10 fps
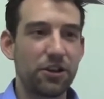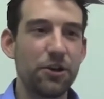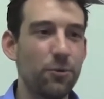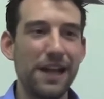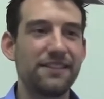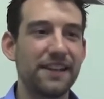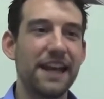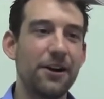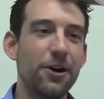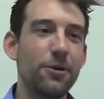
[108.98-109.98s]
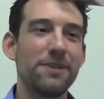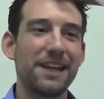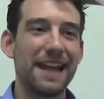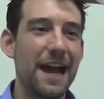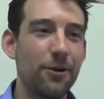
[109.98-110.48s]
couldn't wait to get home
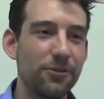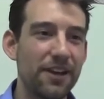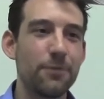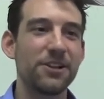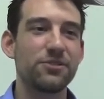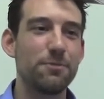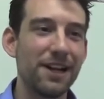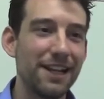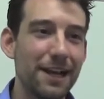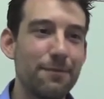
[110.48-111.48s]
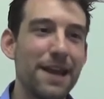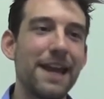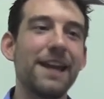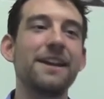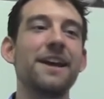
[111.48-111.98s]
to count how much money I
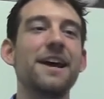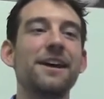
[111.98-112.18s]
made,